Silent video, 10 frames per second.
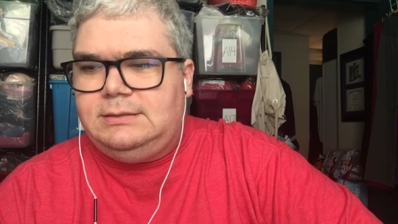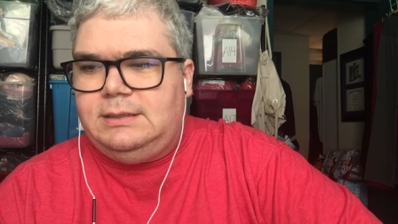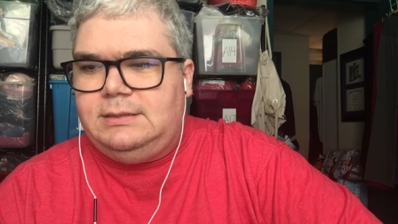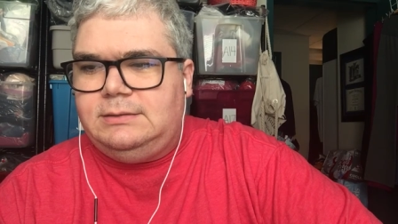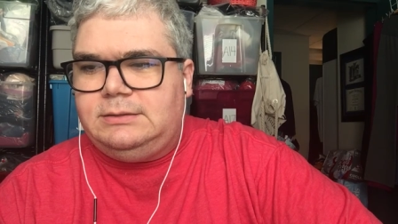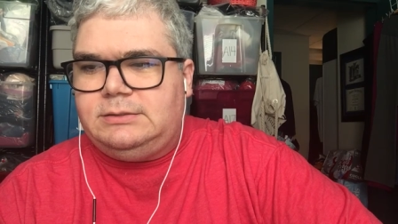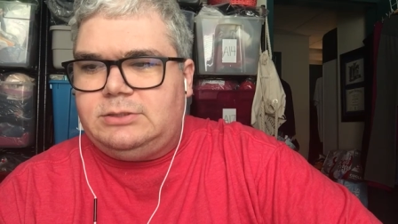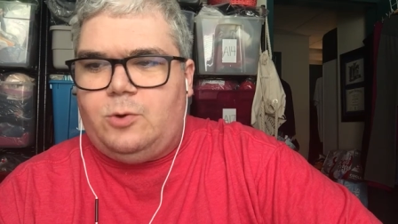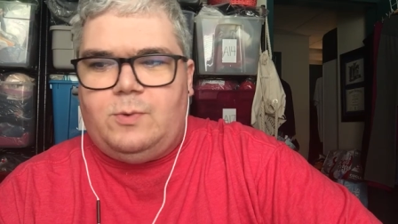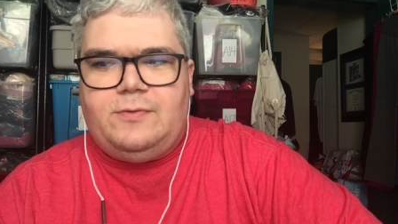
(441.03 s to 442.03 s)
And
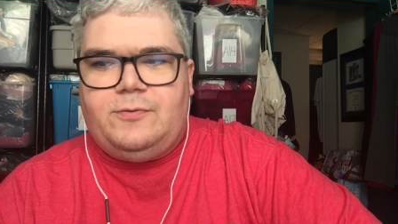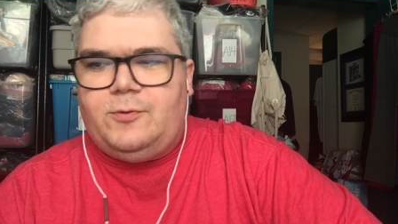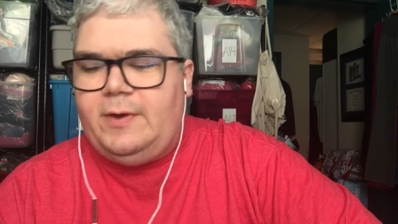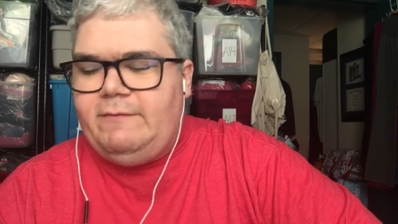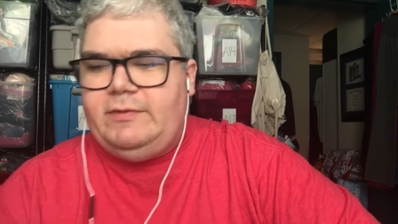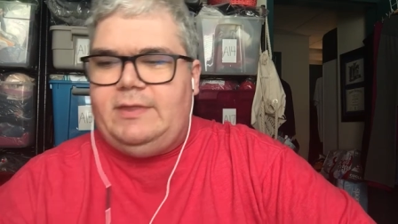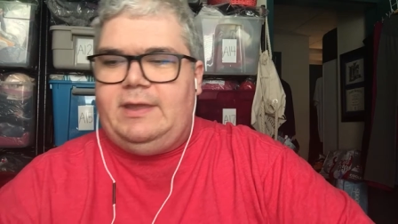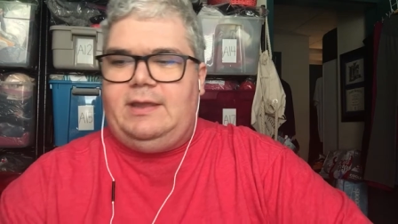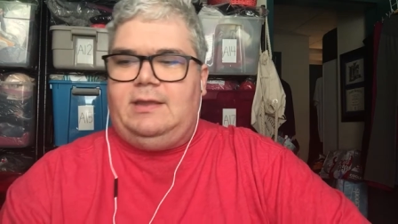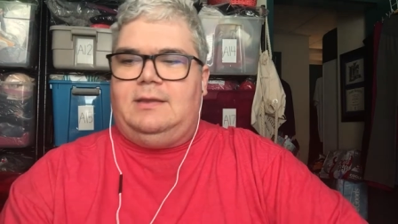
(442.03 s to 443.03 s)
so went through
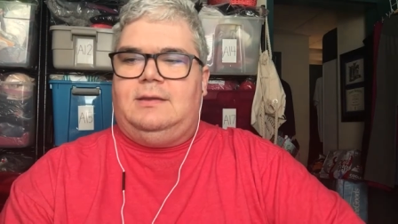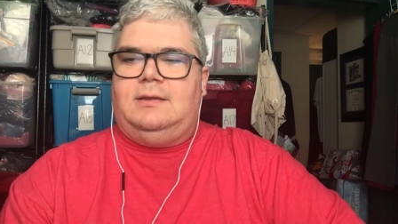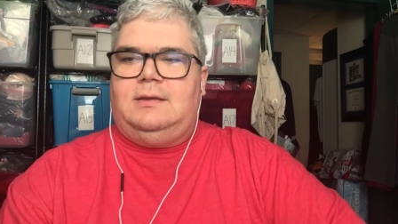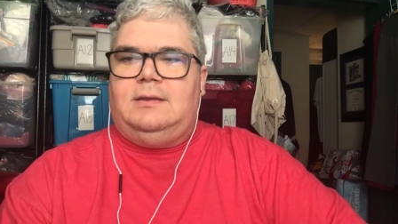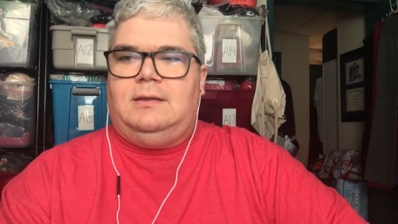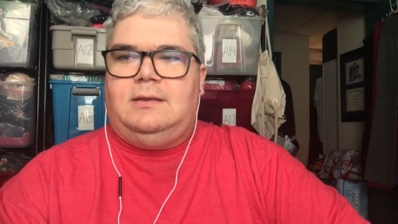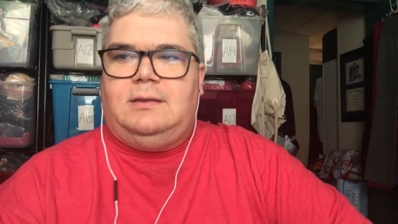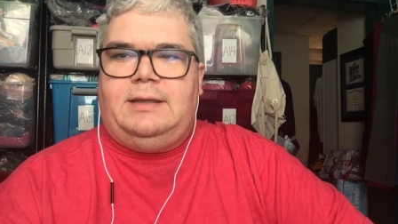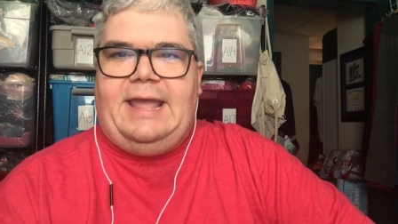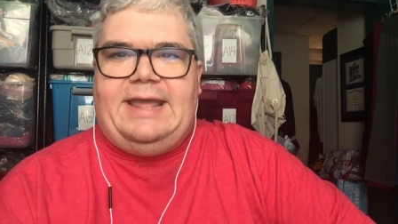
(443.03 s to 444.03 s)
everything.
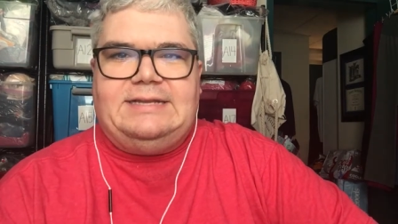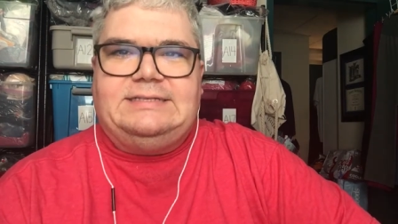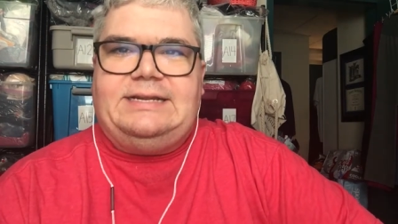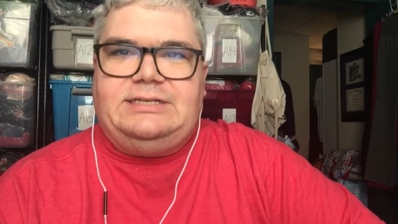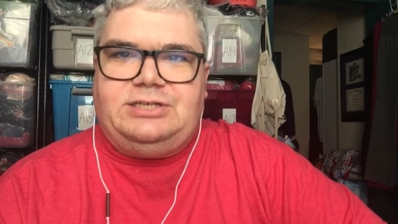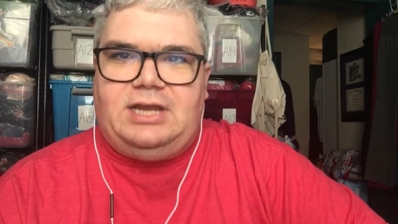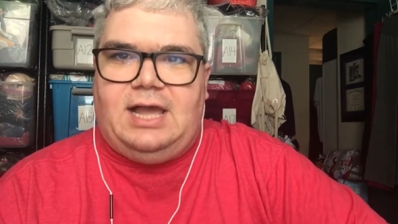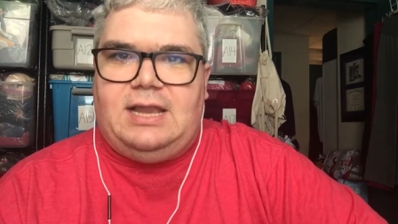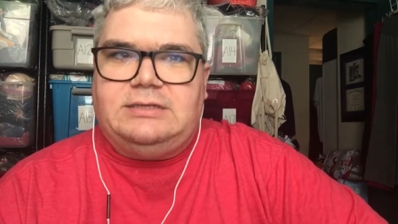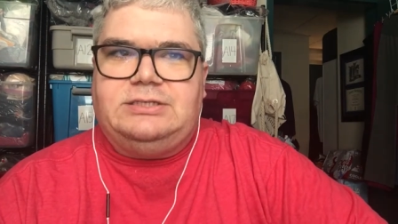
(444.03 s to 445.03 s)

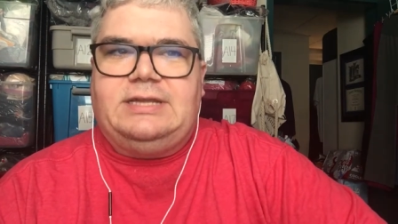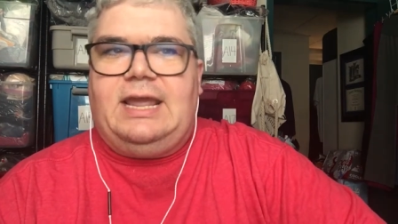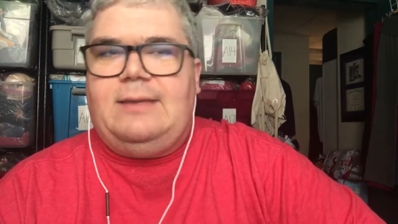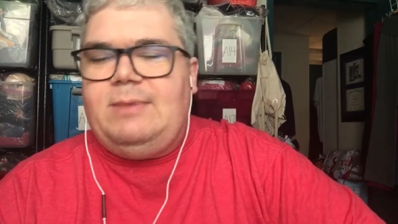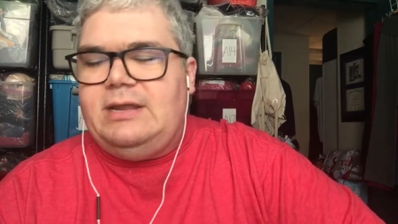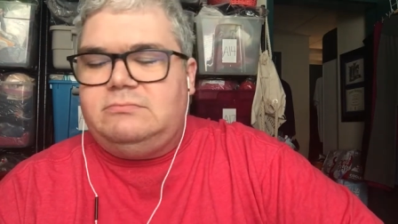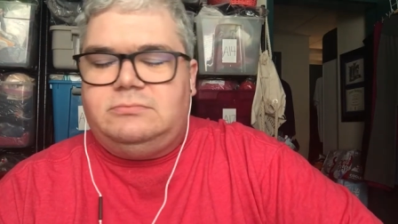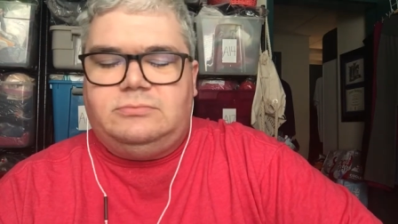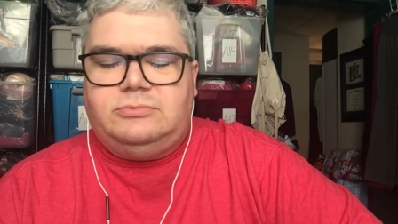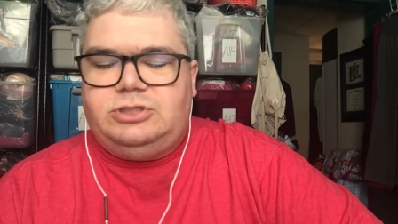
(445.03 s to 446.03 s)
Anesthesiologist came in,
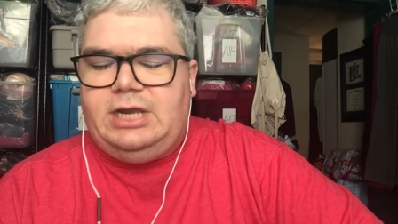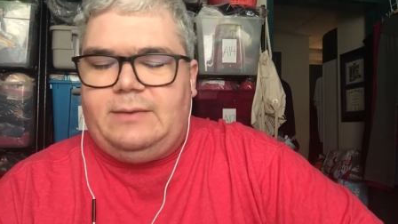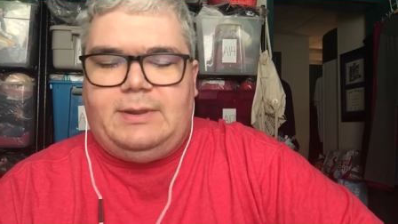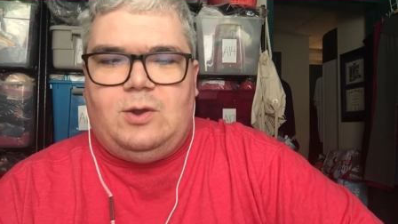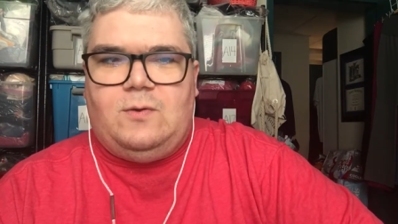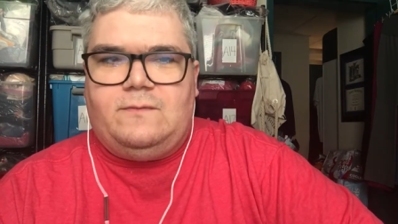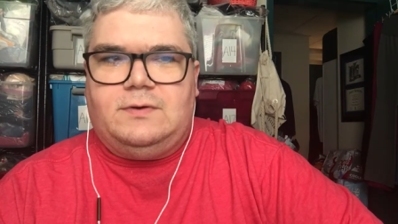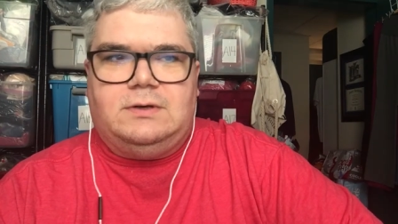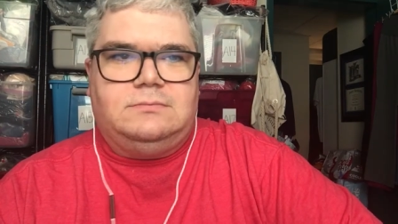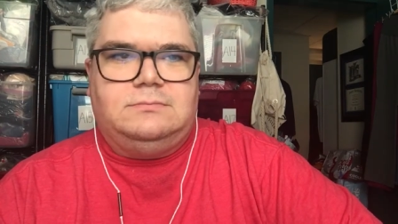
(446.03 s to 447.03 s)
checked me
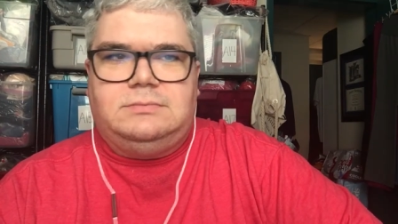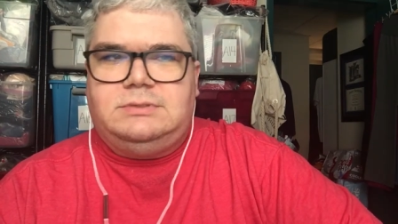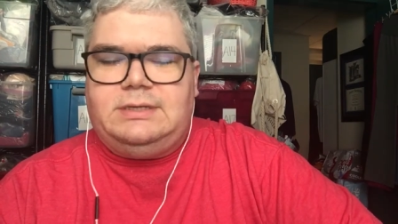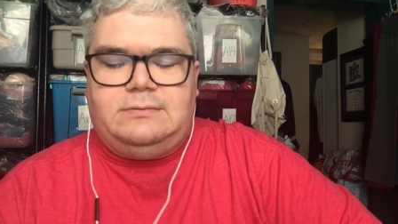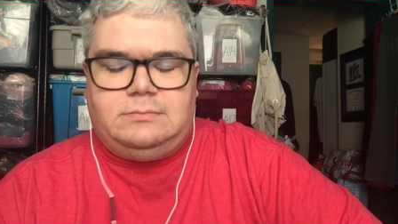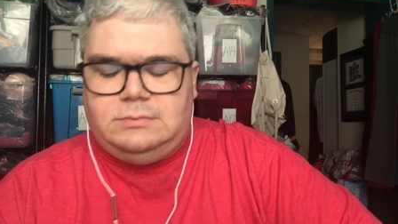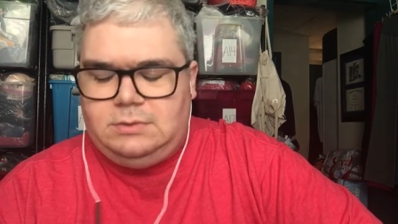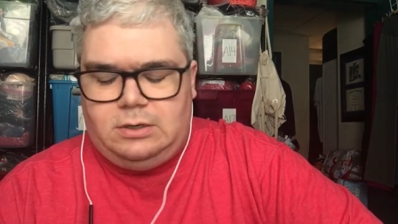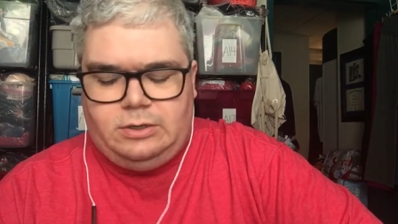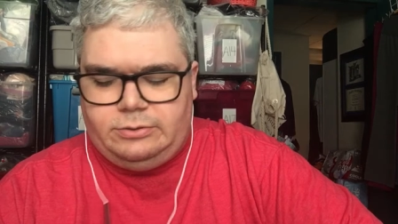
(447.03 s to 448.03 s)
over, said,
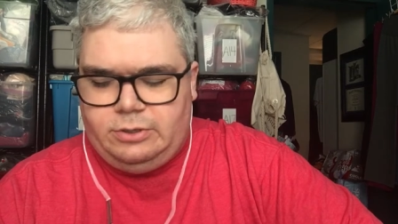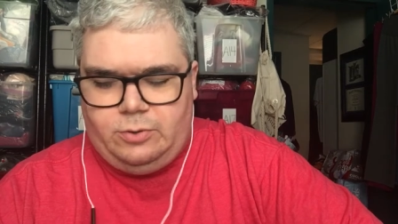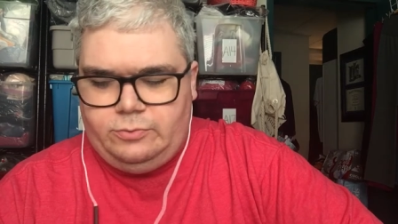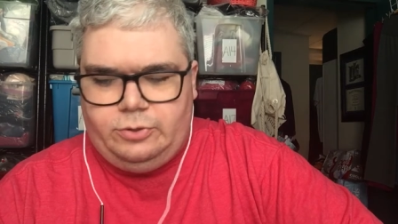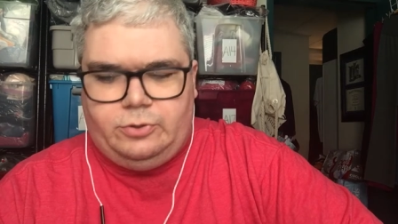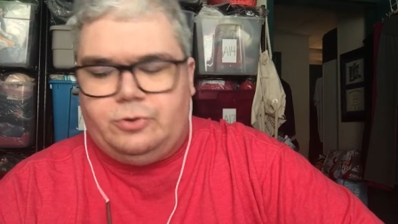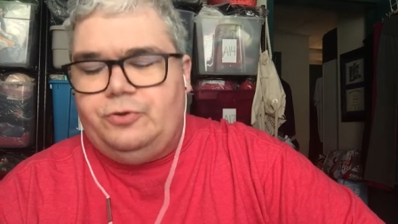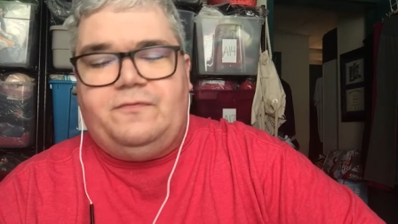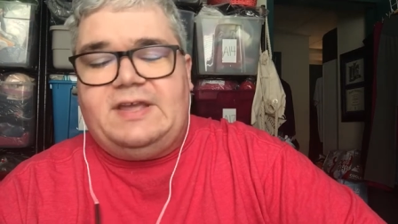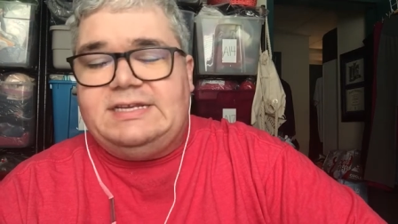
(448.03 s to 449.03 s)
I don't know, you're going to do
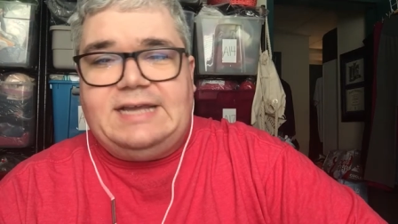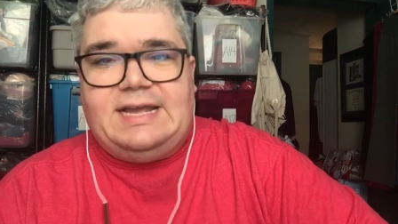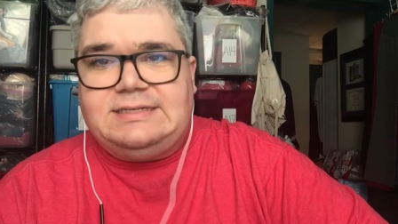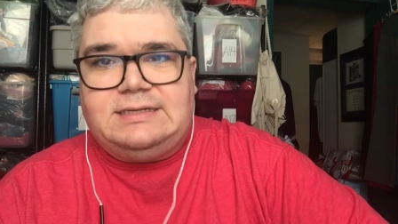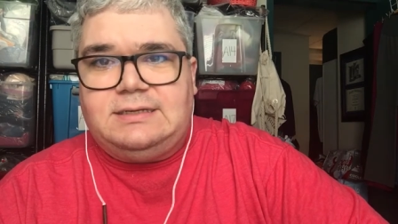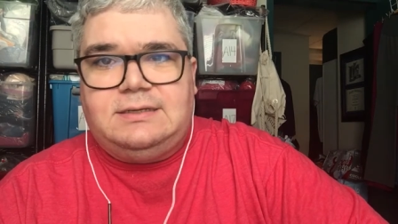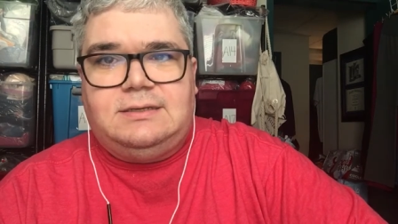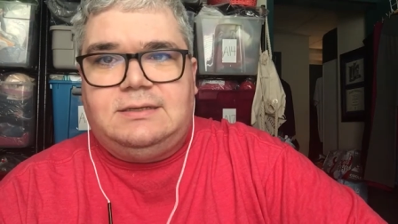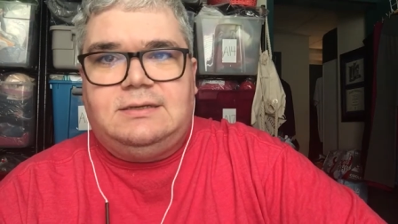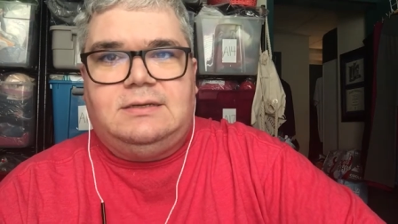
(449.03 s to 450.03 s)
fantastic.
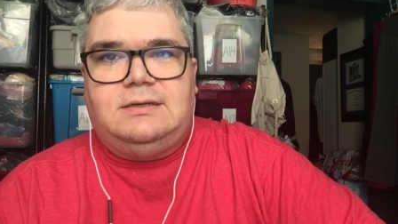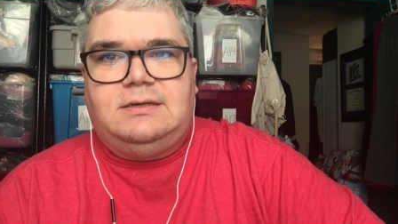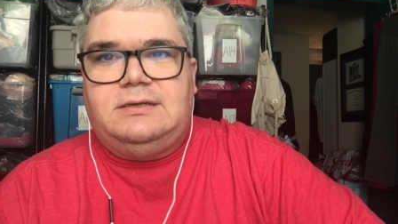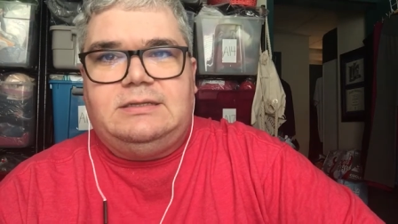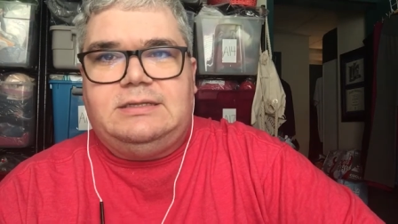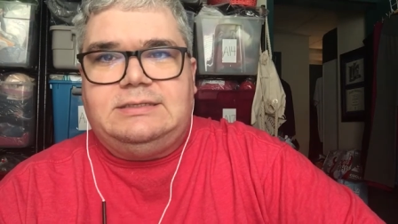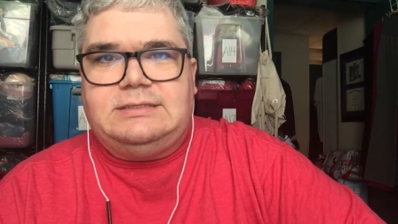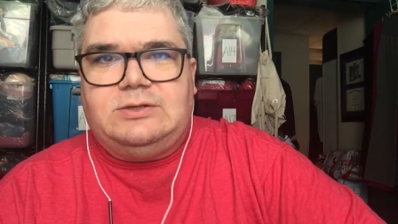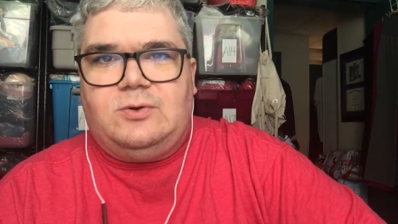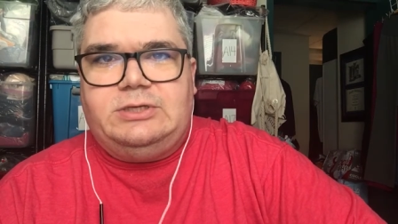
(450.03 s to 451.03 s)
This
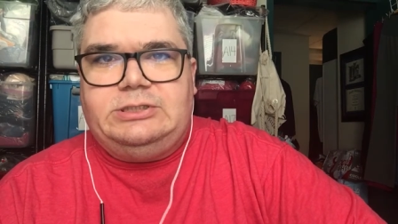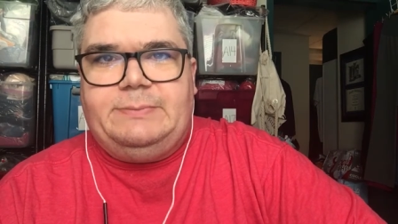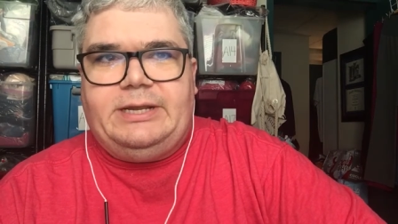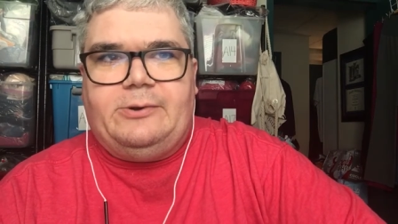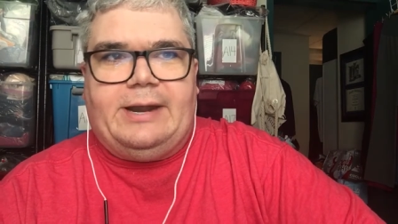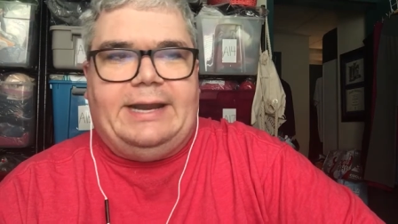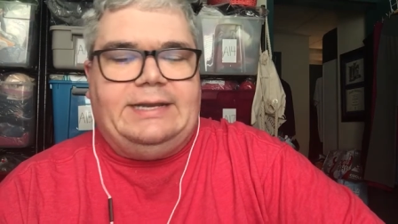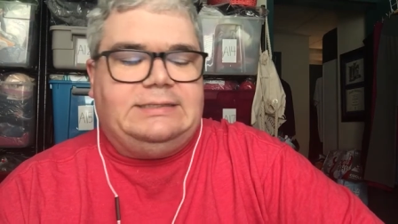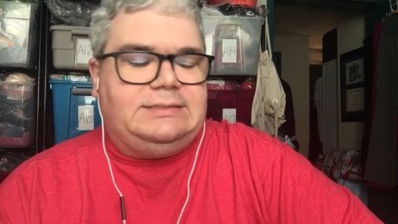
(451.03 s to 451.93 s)
is going to be great.